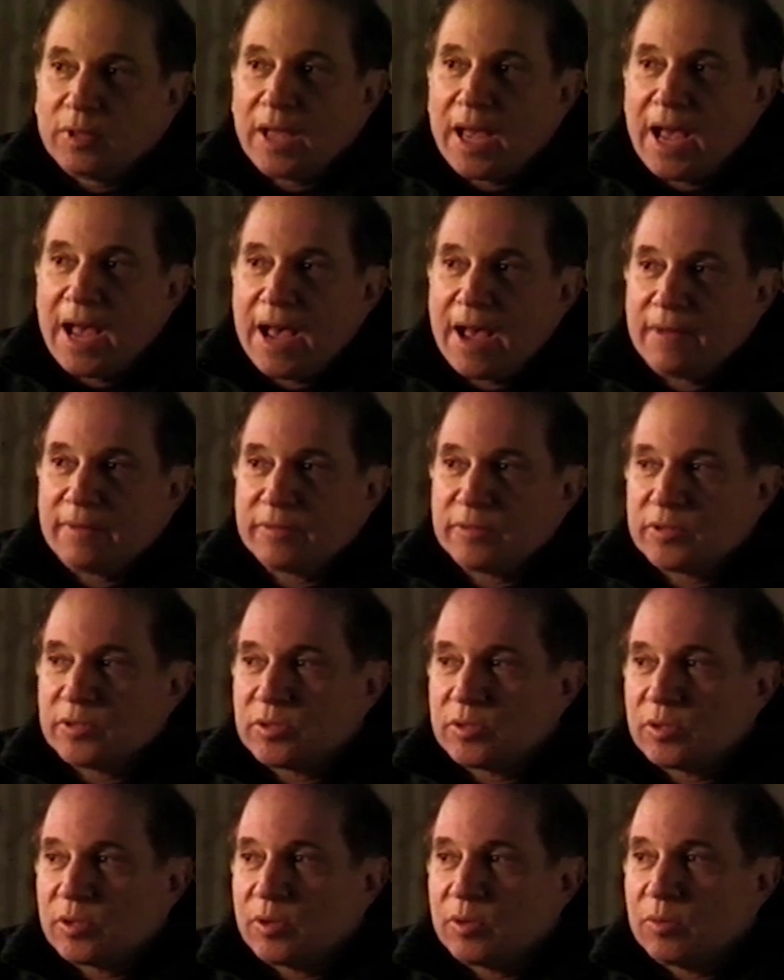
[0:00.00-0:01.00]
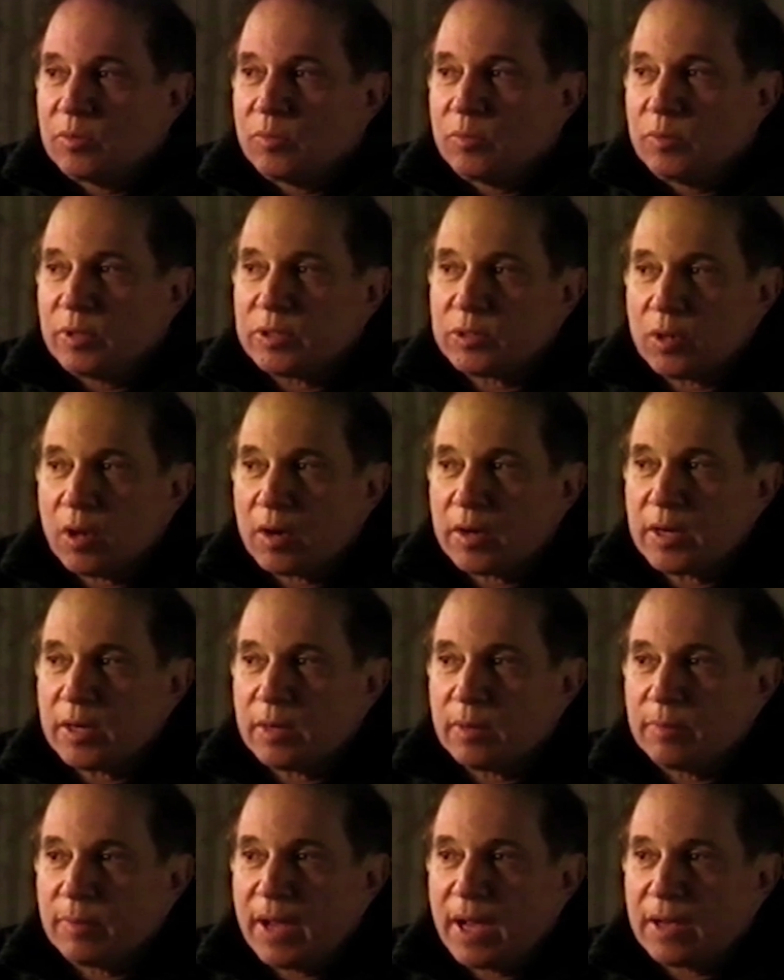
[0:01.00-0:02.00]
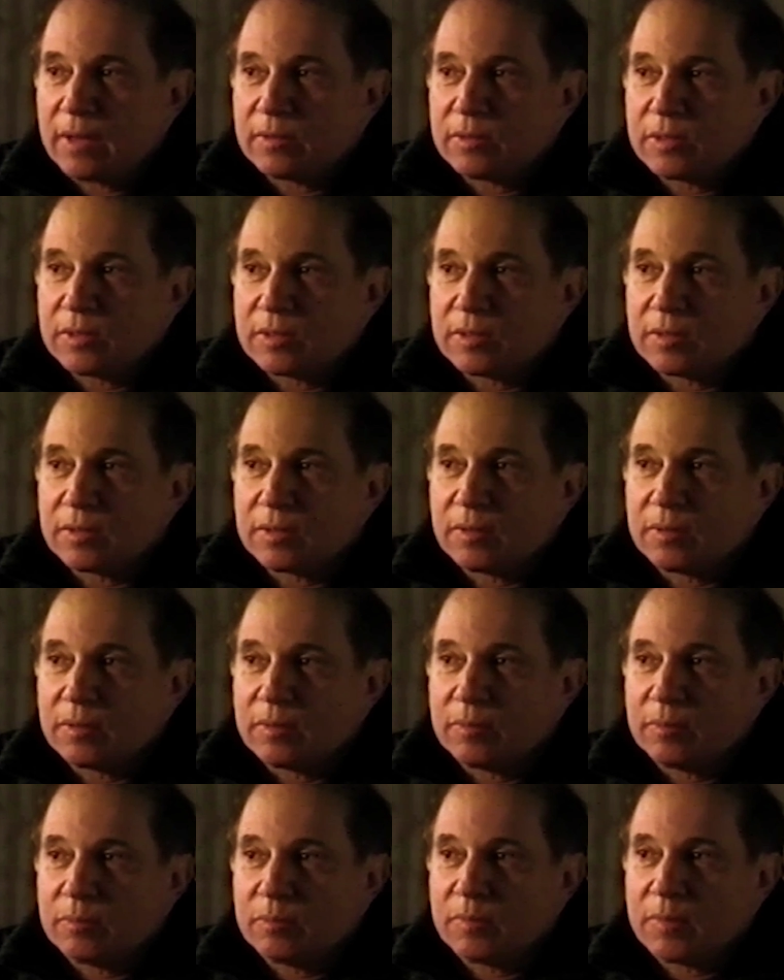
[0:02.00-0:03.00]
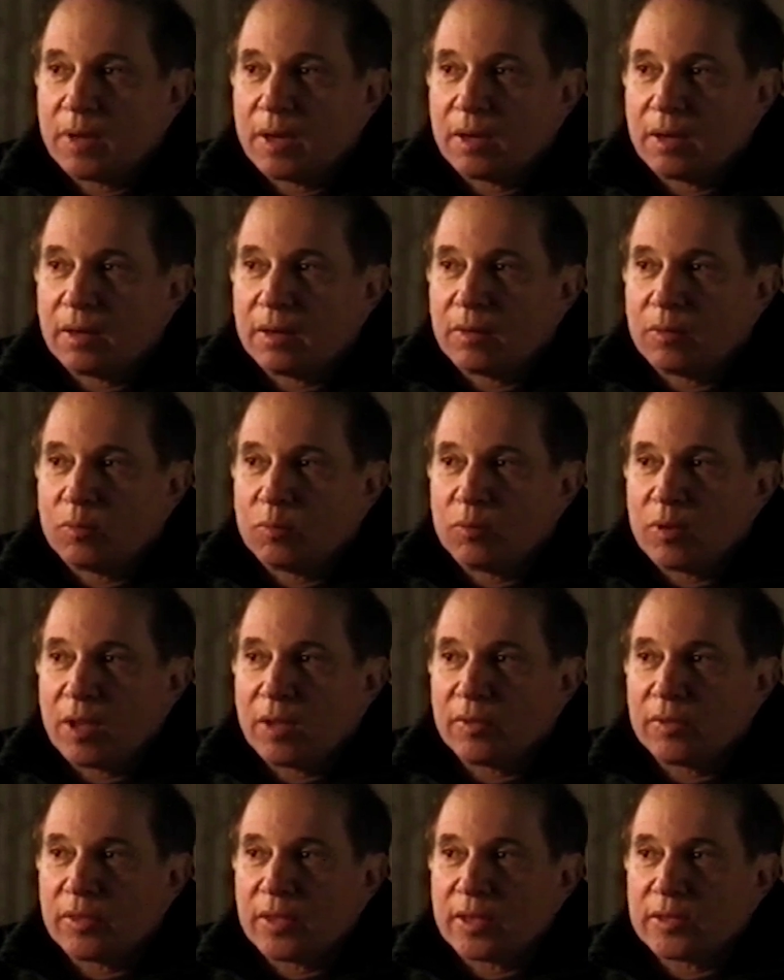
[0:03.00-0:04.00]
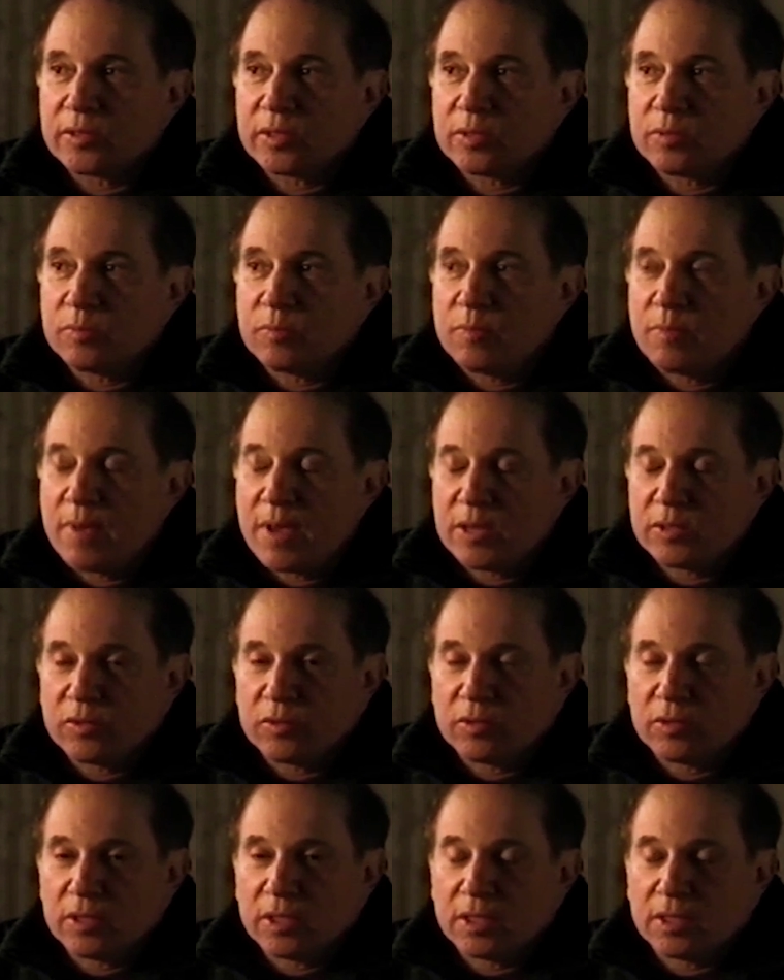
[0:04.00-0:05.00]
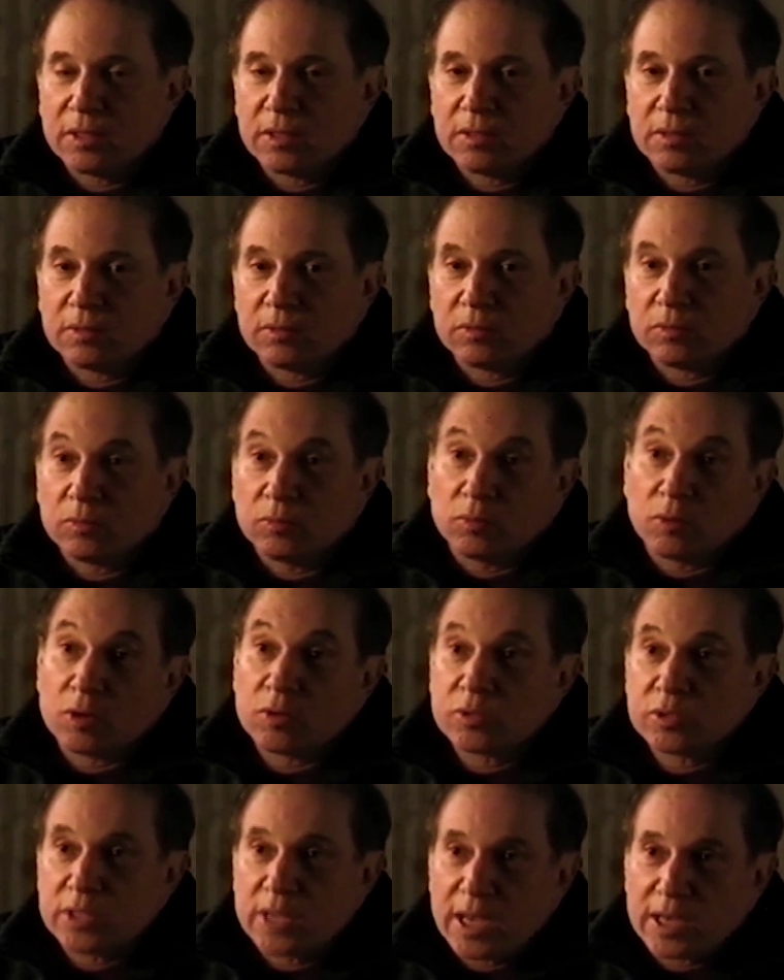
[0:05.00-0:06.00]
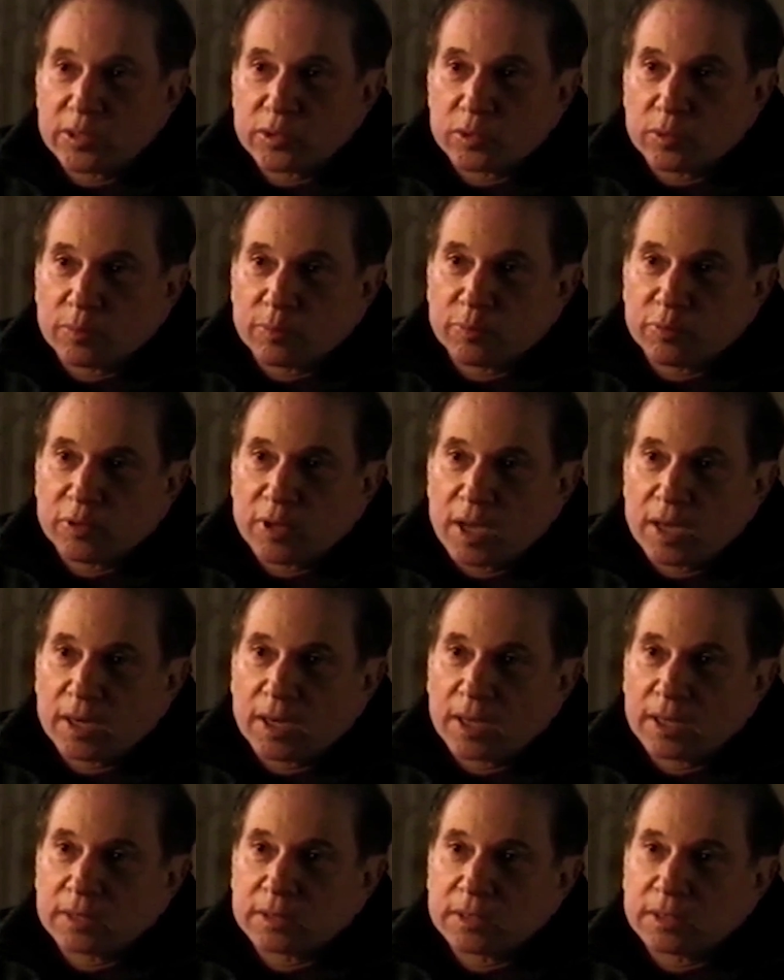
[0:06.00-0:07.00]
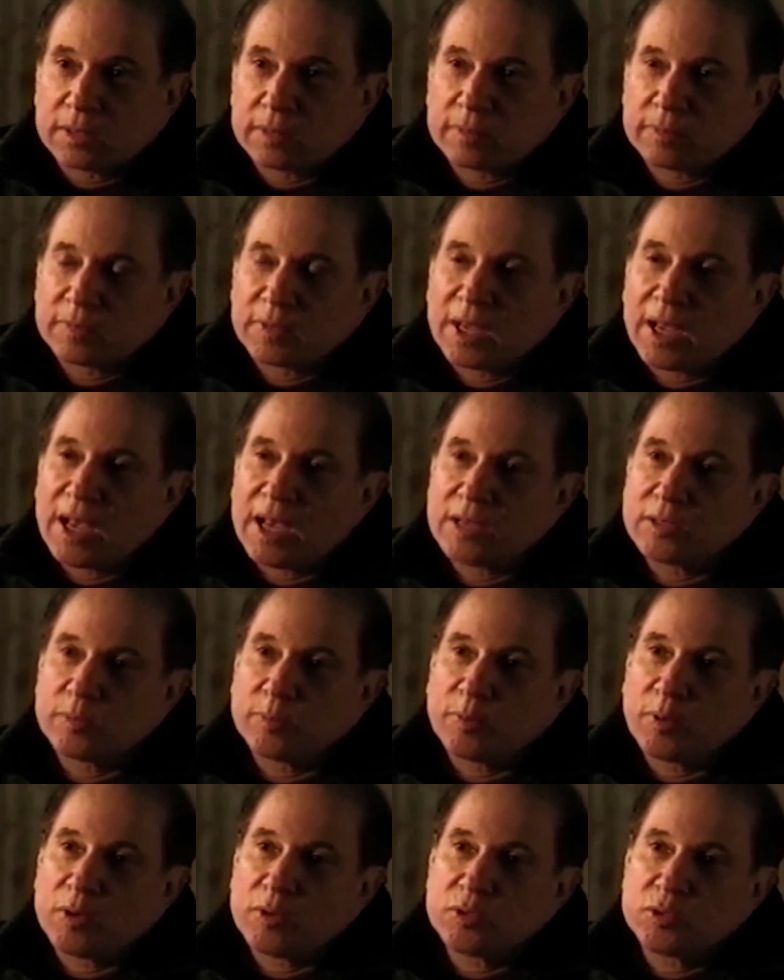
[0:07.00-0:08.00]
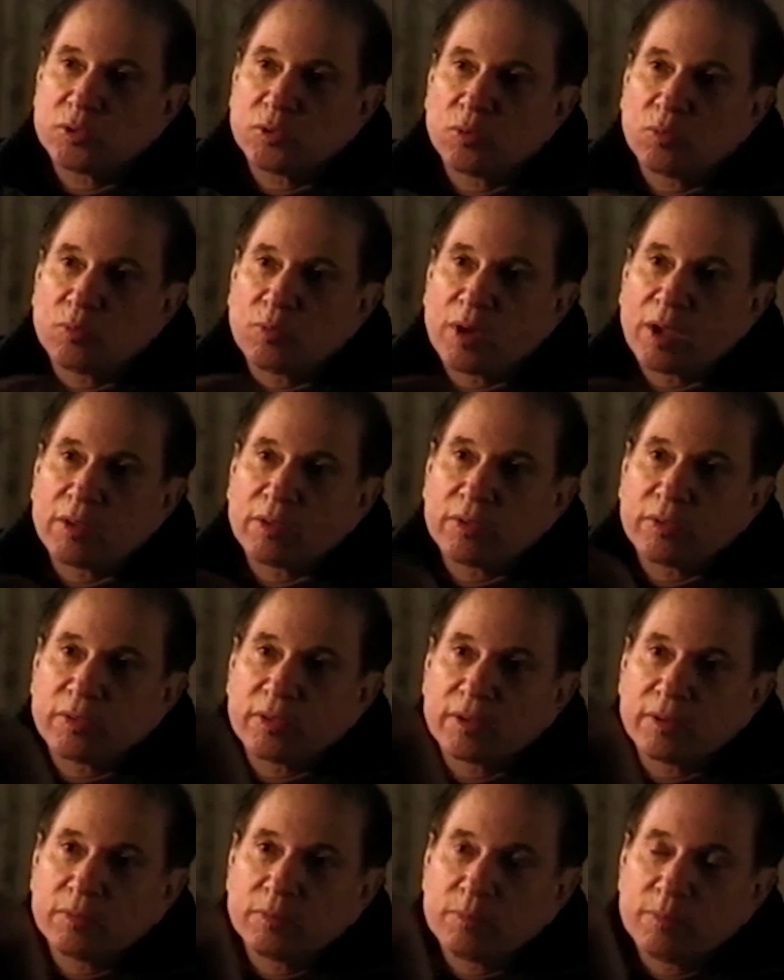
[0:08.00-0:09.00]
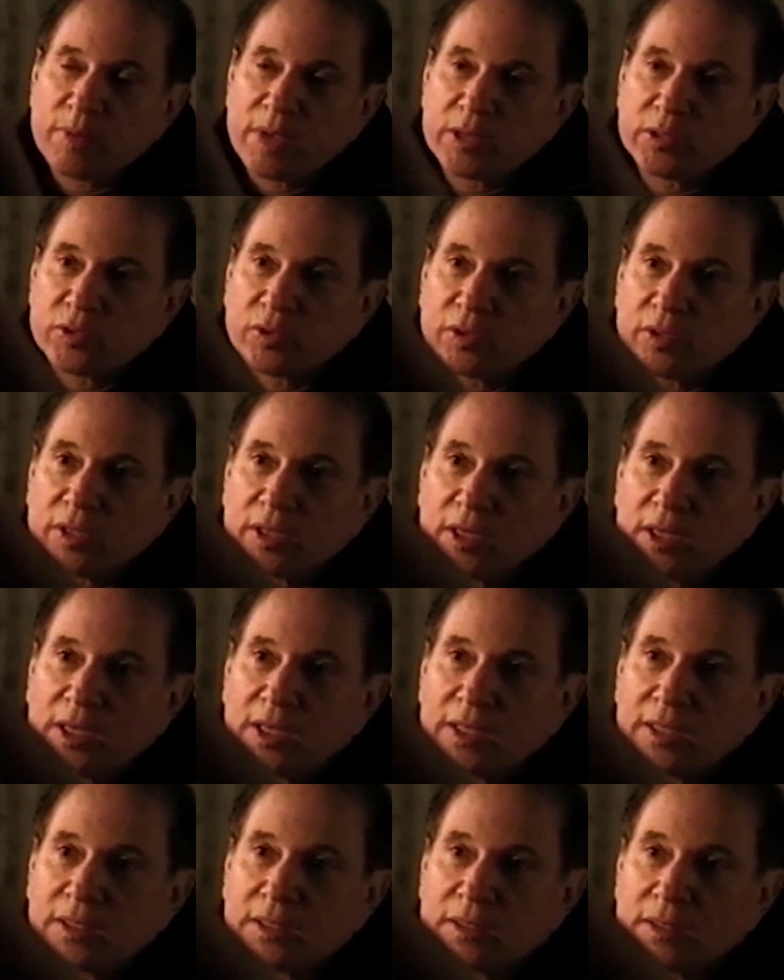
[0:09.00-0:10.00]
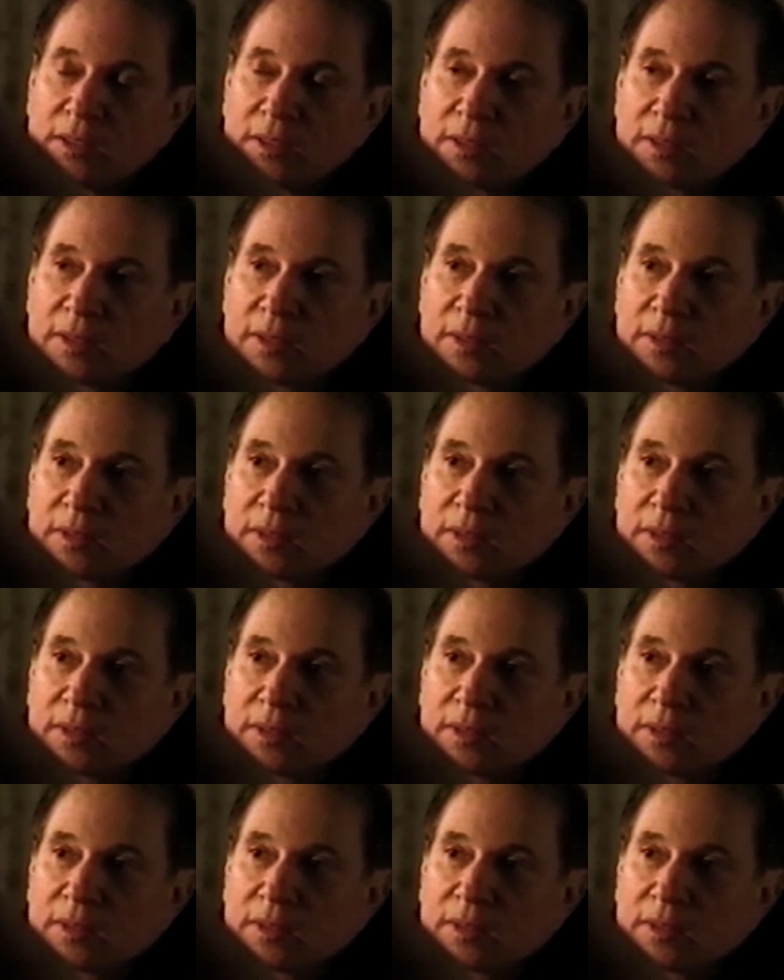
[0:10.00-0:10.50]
The haves, we're talking about wealth as is measured in gross national product, as opposed to wealth measured in